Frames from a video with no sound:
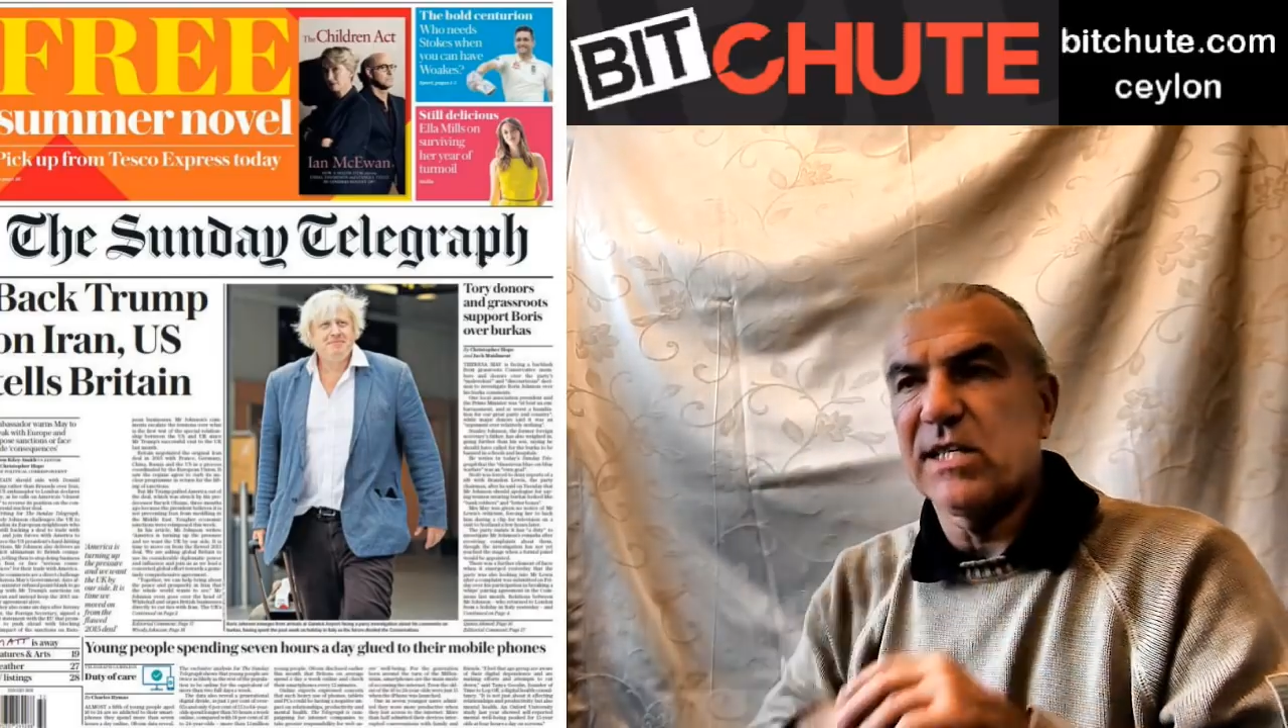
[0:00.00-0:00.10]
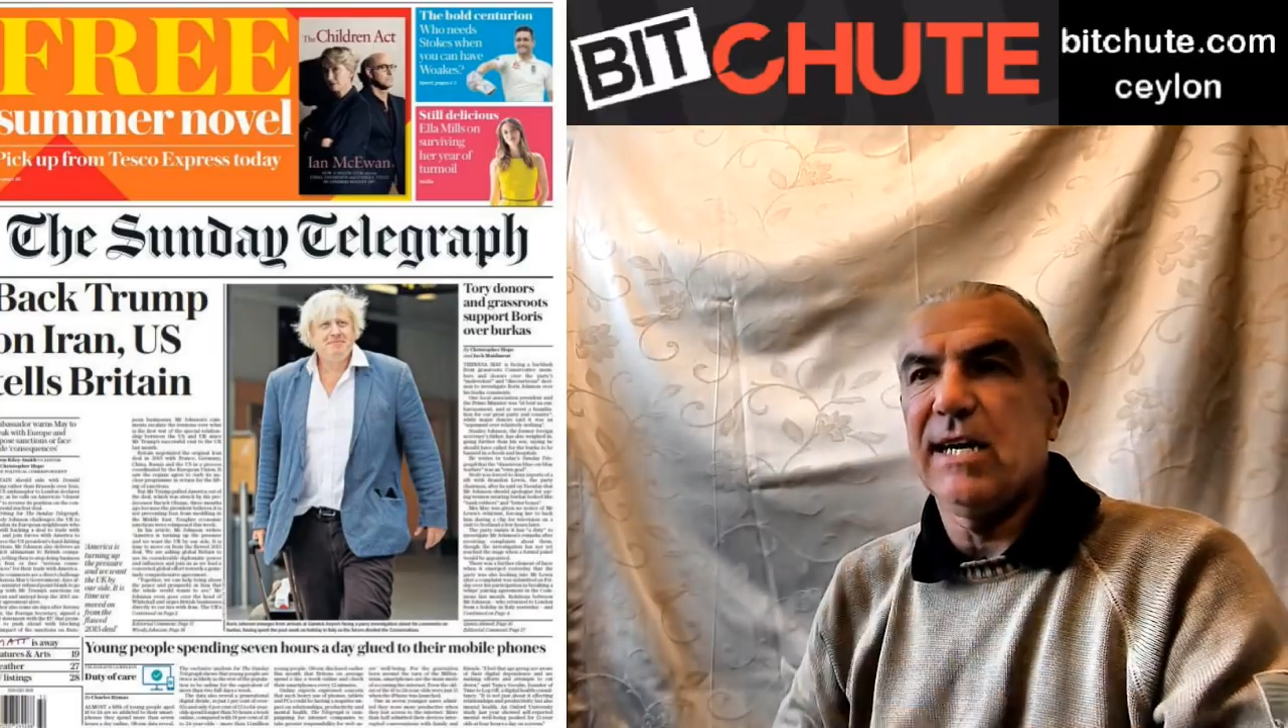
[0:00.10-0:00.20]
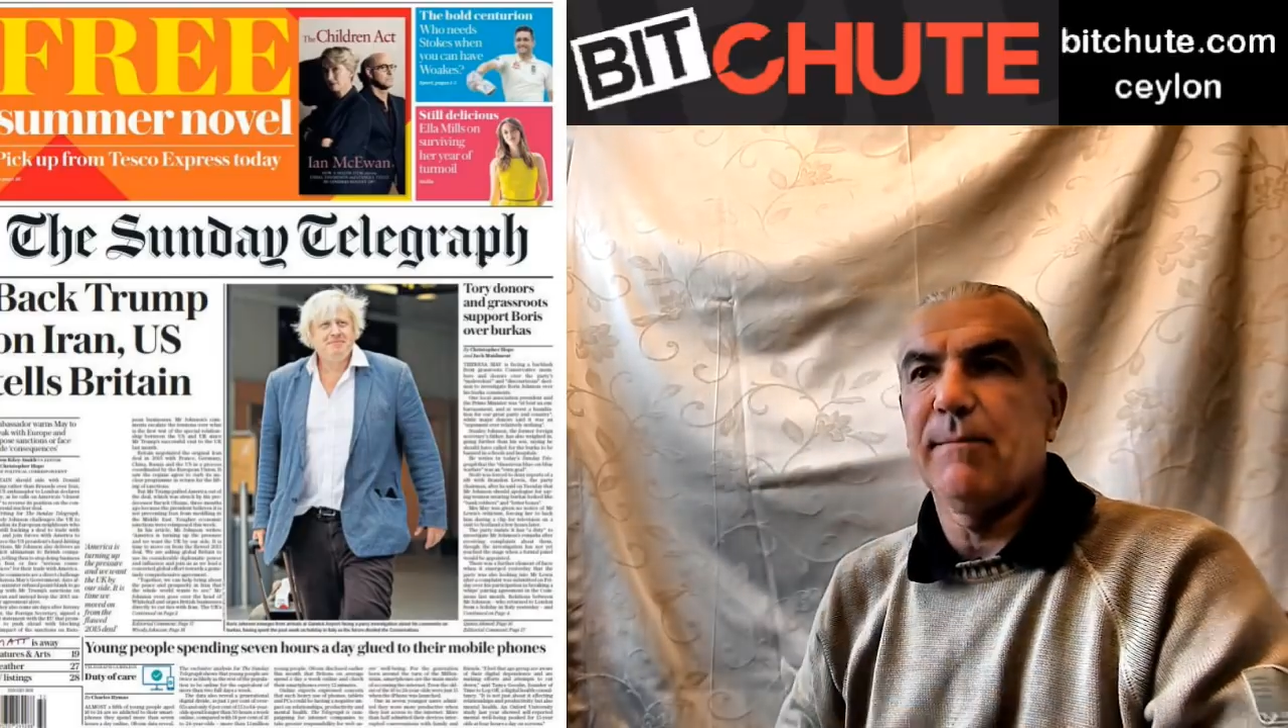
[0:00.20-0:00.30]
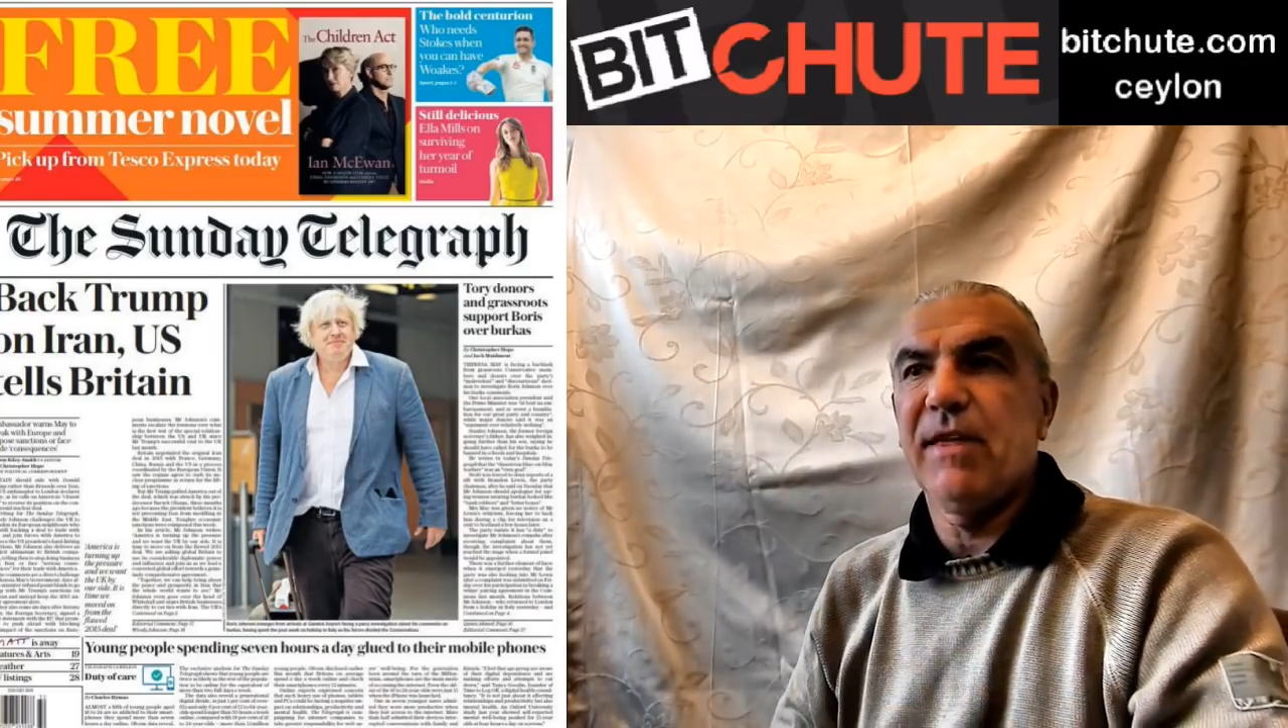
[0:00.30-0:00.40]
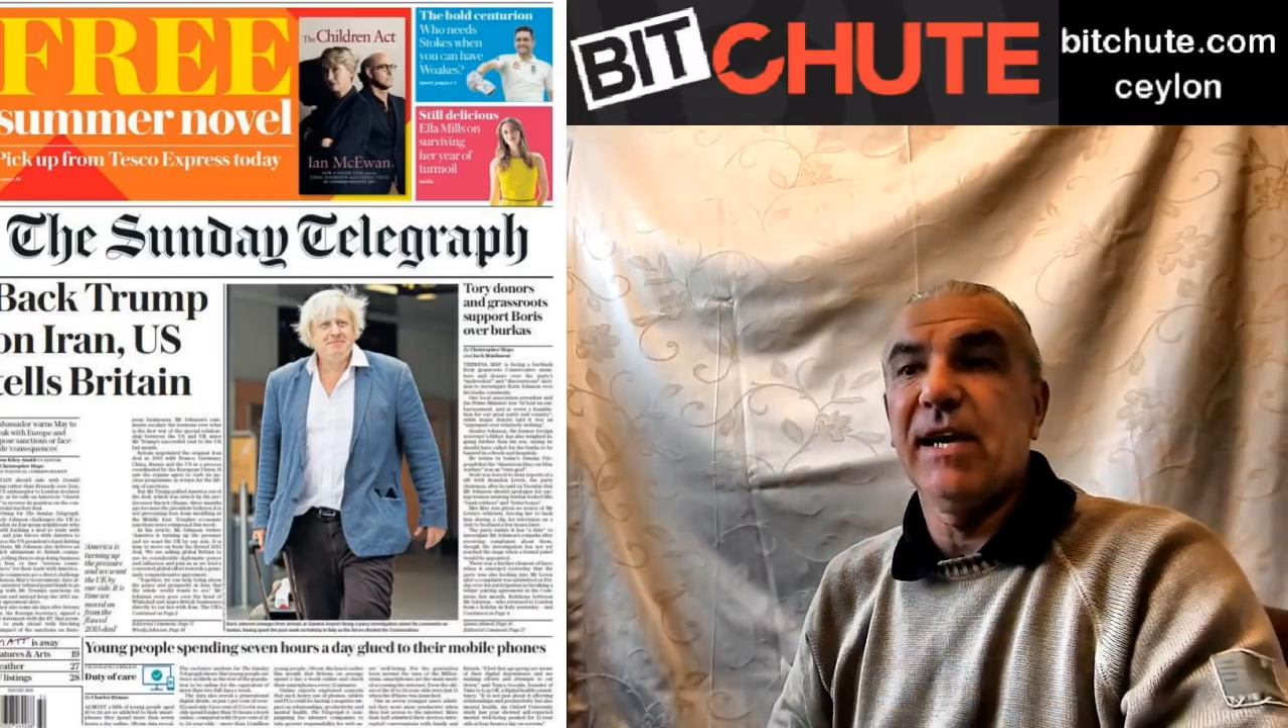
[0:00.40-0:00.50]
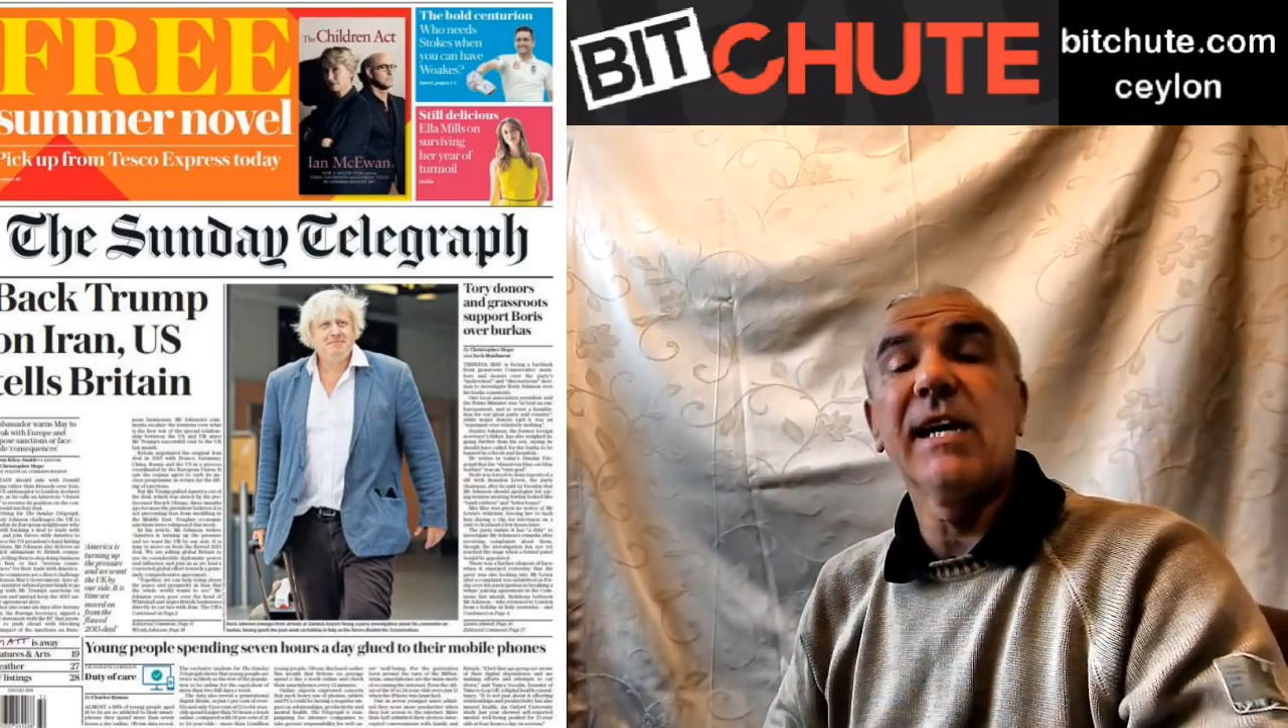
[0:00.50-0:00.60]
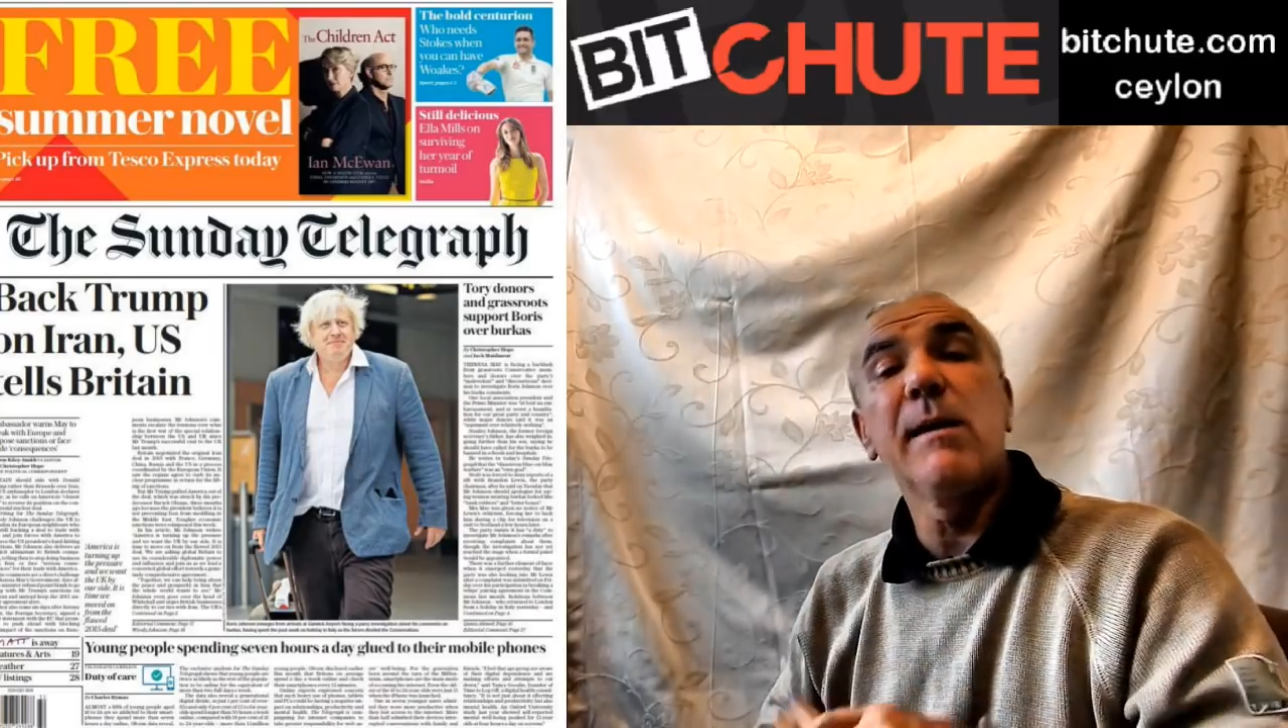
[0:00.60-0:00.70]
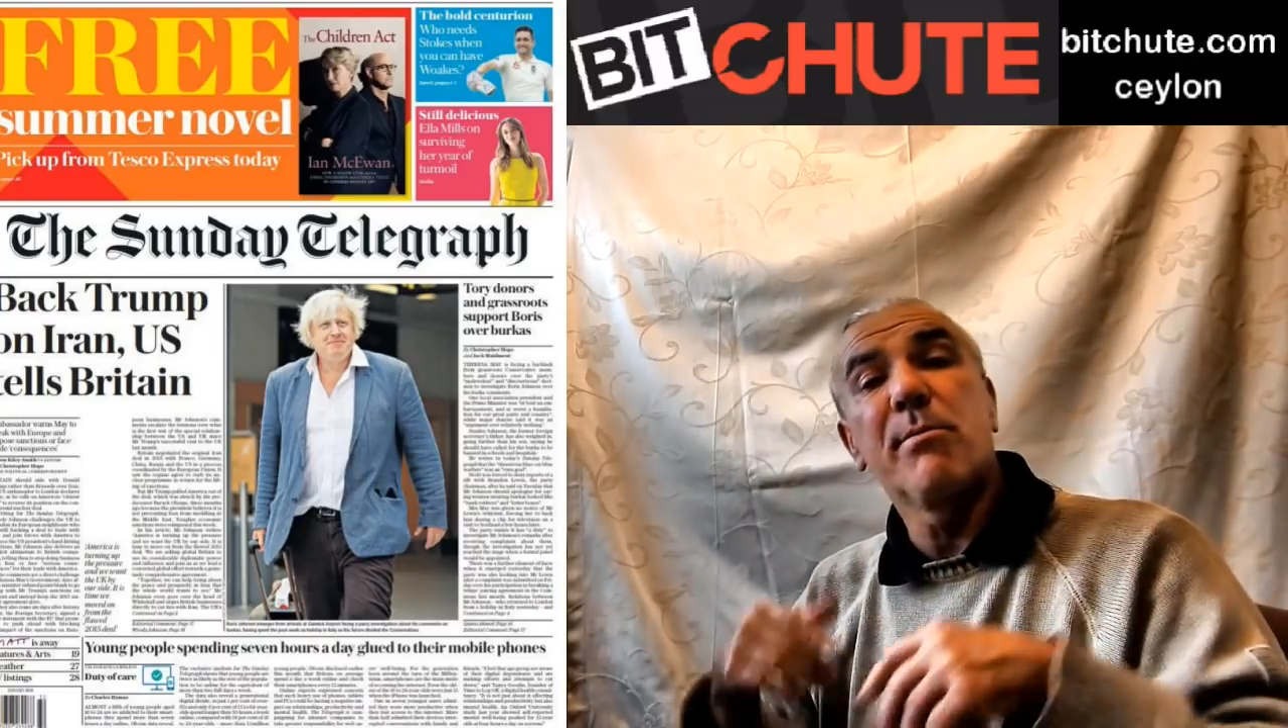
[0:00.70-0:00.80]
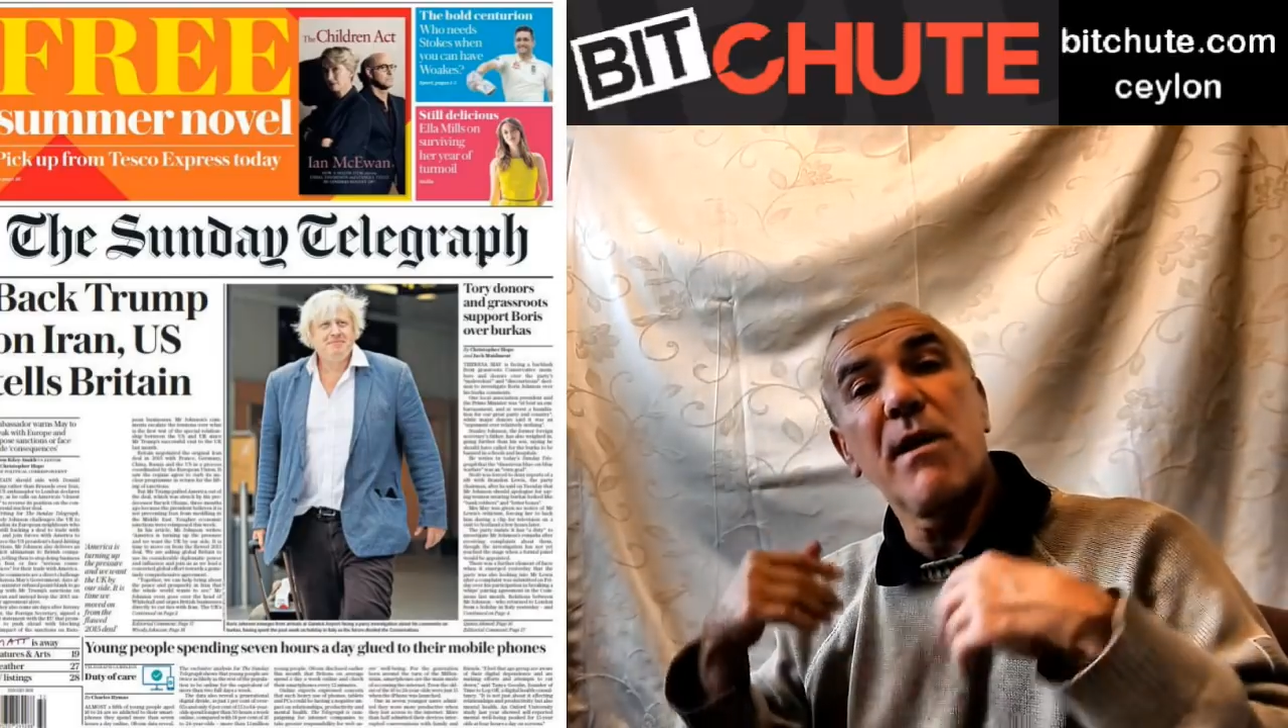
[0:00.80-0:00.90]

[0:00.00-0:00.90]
type thing and it